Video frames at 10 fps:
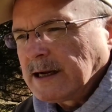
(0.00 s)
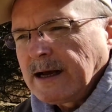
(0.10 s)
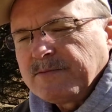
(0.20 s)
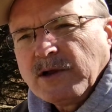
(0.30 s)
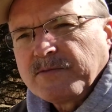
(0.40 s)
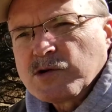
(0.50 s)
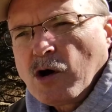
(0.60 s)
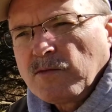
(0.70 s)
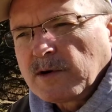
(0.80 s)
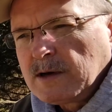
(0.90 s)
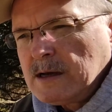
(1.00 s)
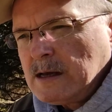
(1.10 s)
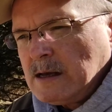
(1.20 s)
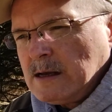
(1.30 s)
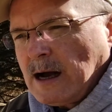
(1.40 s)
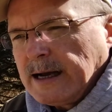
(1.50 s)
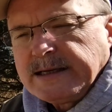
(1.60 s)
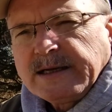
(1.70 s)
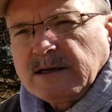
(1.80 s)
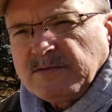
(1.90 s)
I have left over, I
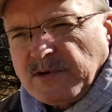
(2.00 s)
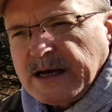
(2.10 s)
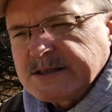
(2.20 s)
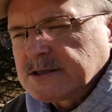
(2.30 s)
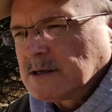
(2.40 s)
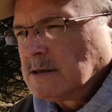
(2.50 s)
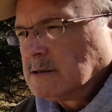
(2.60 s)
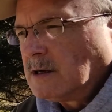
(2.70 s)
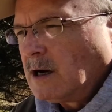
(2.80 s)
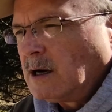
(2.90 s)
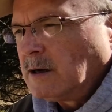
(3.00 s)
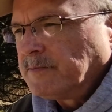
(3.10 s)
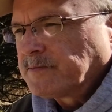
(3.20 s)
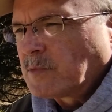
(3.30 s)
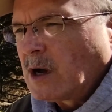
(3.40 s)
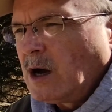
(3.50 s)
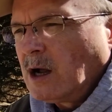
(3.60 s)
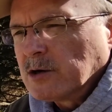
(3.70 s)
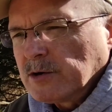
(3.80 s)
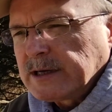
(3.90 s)
did invest
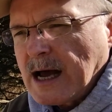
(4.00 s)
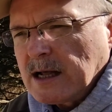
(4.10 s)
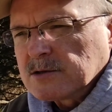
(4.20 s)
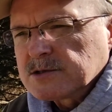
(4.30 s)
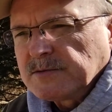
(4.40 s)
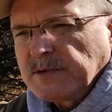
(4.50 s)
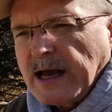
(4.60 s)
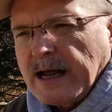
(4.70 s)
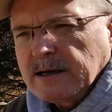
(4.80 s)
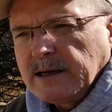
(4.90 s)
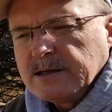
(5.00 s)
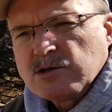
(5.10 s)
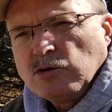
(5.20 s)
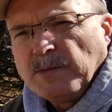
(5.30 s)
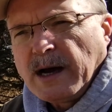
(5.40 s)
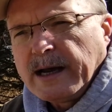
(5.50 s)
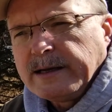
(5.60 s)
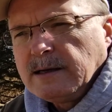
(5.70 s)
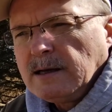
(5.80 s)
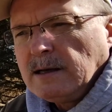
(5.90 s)
$100 of that into my
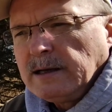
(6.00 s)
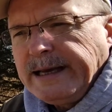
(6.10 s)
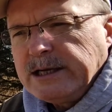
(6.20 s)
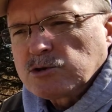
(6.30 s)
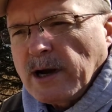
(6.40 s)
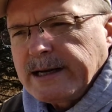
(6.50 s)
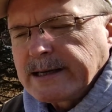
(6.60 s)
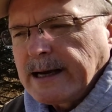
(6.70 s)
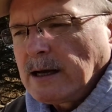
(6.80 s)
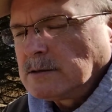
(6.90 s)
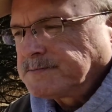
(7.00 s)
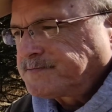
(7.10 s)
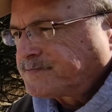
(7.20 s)
E-Trade account.